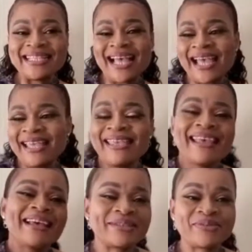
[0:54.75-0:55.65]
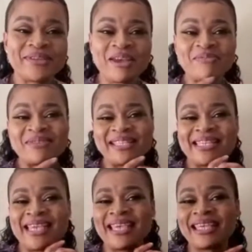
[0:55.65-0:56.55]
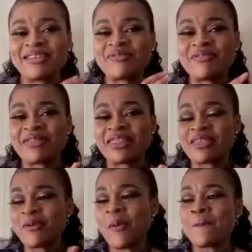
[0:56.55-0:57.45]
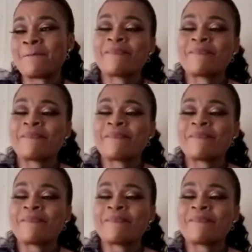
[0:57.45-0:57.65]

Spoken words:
are here. Today I'll be sharing with you